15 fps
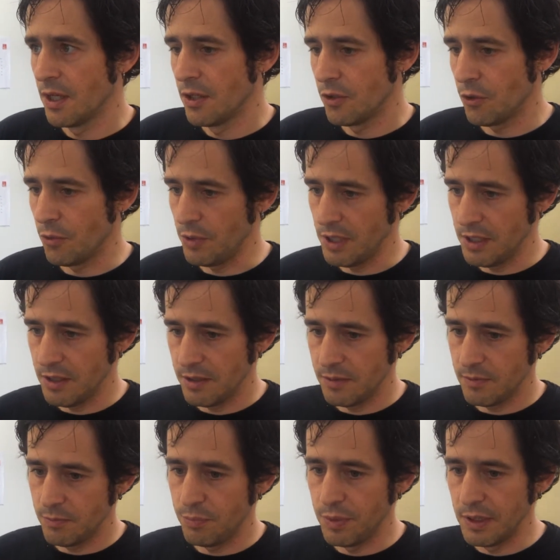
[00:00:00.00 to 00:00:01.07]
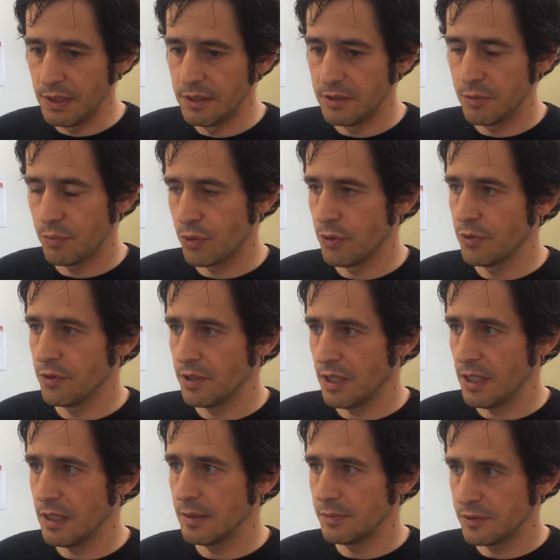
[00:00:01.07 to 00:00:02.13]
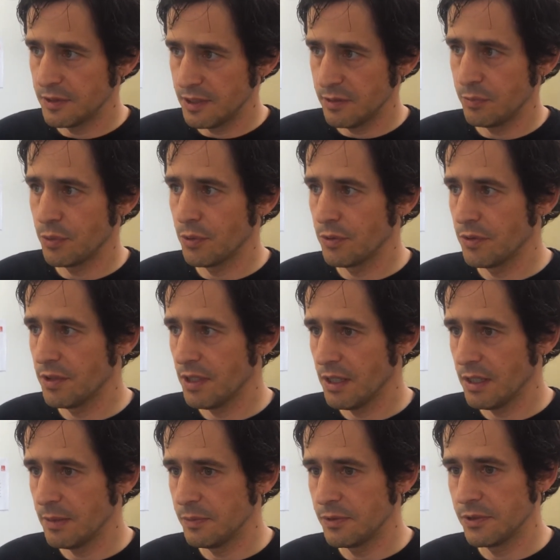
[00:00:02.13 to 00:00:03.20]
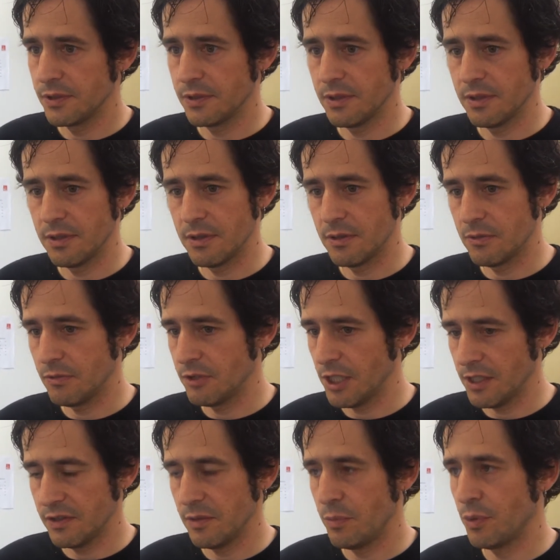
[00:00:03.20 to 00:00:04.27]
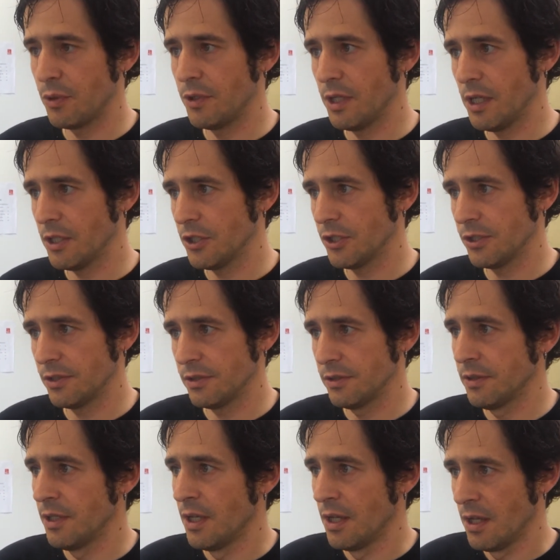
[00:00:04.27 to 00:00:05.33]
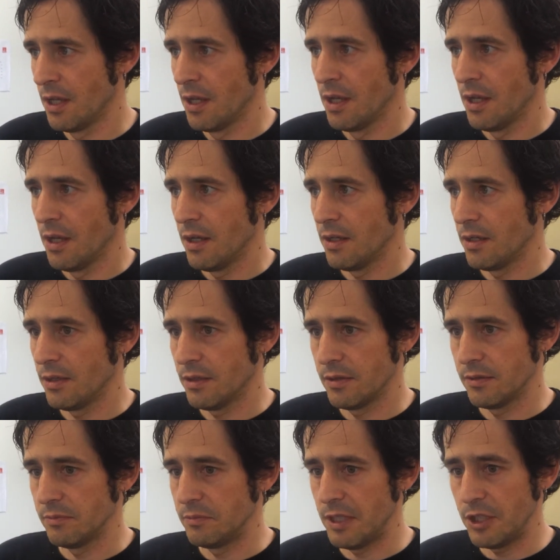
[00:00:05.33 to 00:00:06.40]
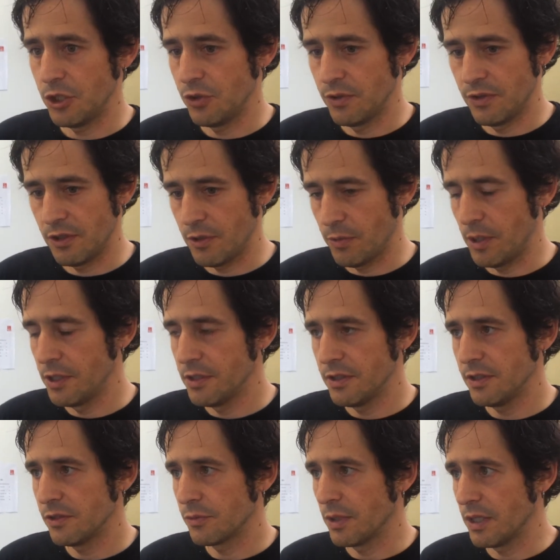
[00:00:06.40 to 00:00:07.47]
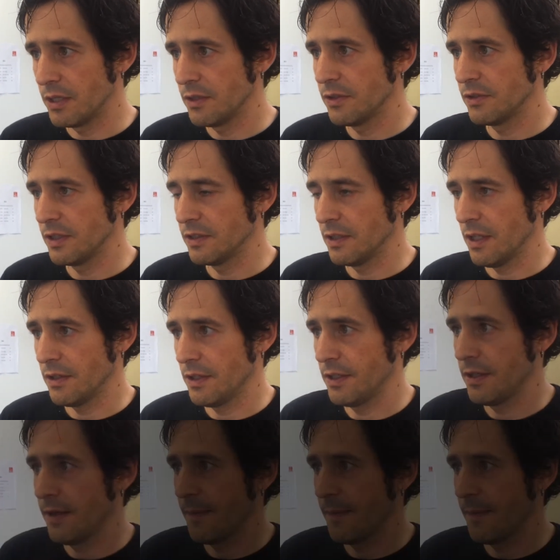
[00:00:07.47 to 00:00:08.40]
to really build prototypes, test prototypes, check the production, make sure the quality is right, things like that.